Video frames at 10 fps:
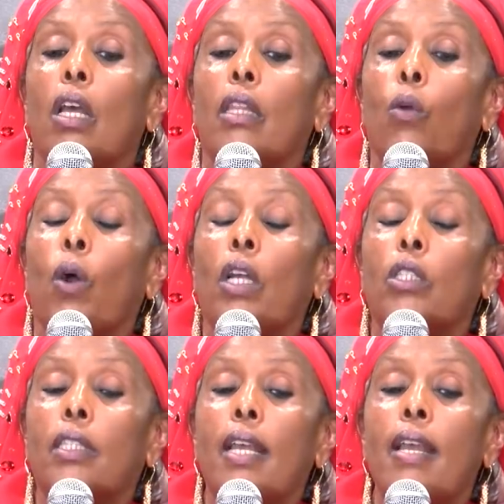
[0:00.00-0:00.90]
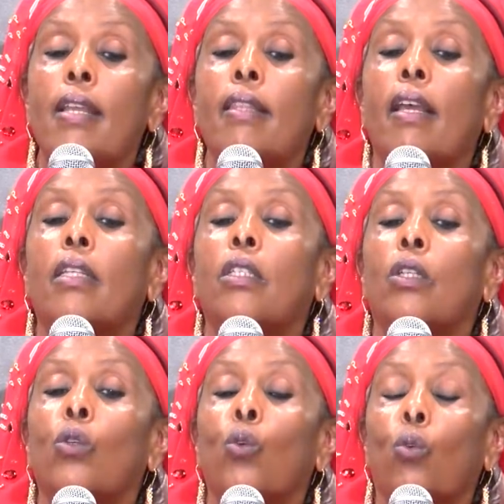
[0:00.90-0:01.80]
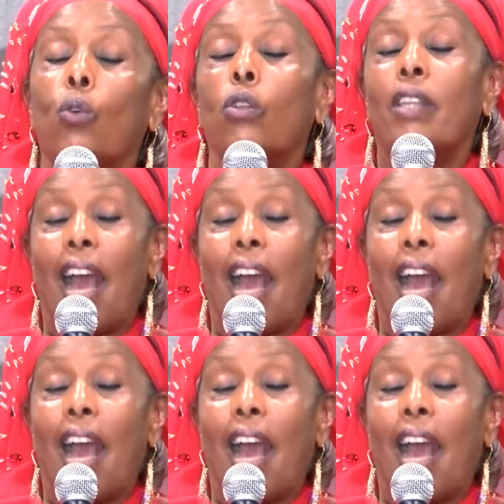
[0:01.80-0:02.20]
they were saying that the